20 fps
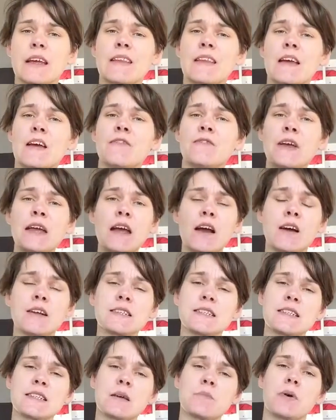get their feet
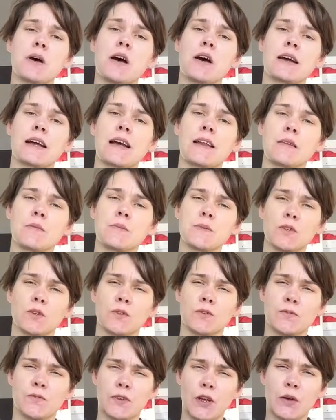under the bar, get them
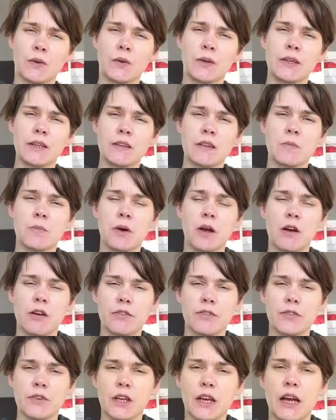sort of floating at the bar
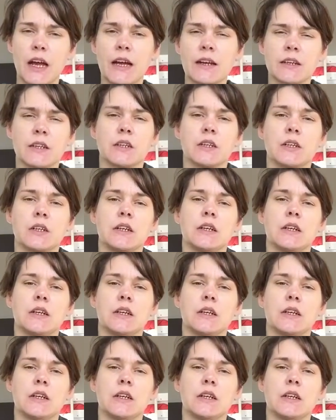if you can,